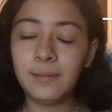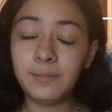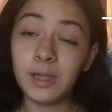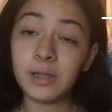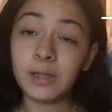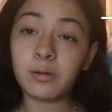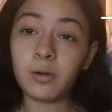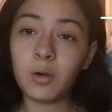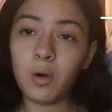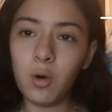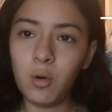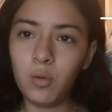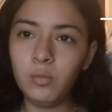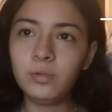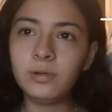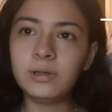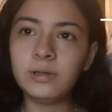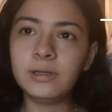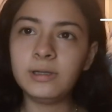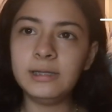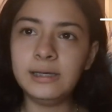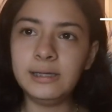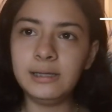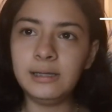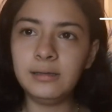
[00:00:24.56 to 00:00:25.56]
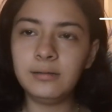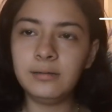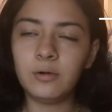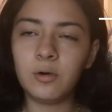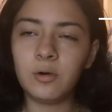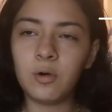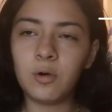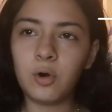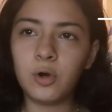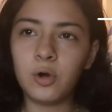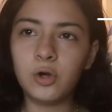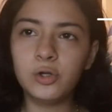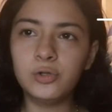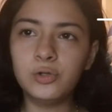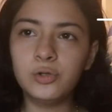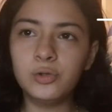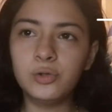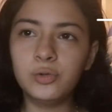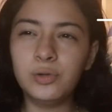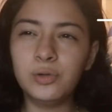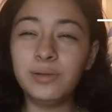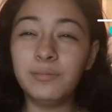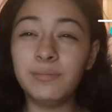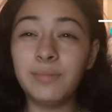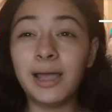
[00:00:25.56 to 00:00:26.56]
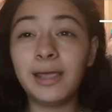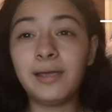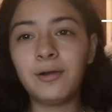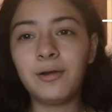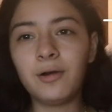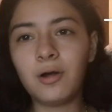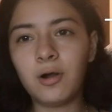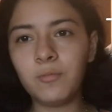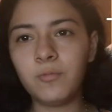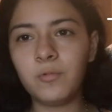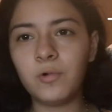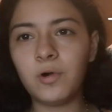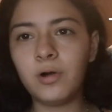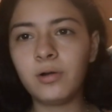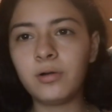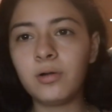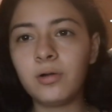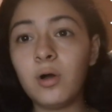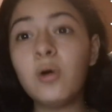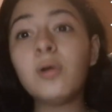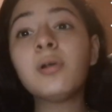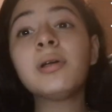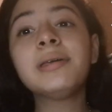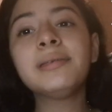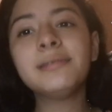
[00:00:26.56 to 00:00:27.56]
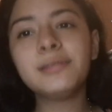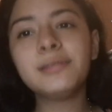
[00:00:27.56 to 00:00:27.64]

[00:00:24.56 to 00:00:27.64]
at home cleaning or doing my homework or